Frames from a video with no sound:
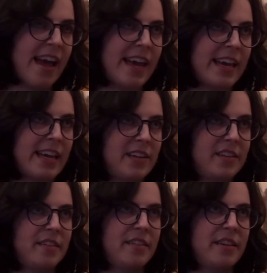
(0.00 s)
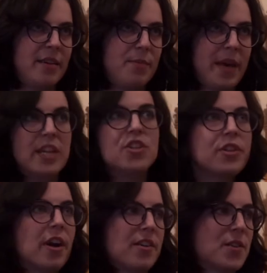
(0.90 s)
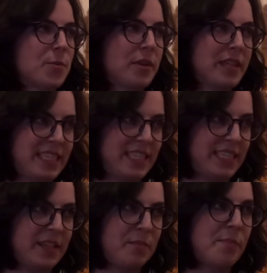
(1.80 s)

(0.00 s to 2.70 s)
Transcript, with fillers: and the patriarchs were listed,